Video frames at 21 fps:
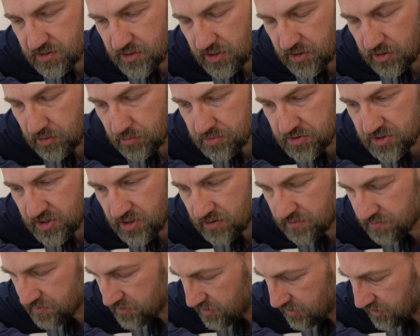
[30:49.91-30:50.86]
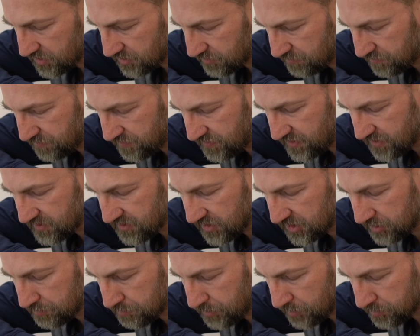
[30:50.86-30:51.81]
and observe and feel
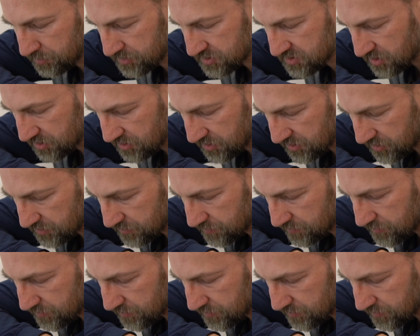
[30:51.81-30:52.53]
that the pump is starting.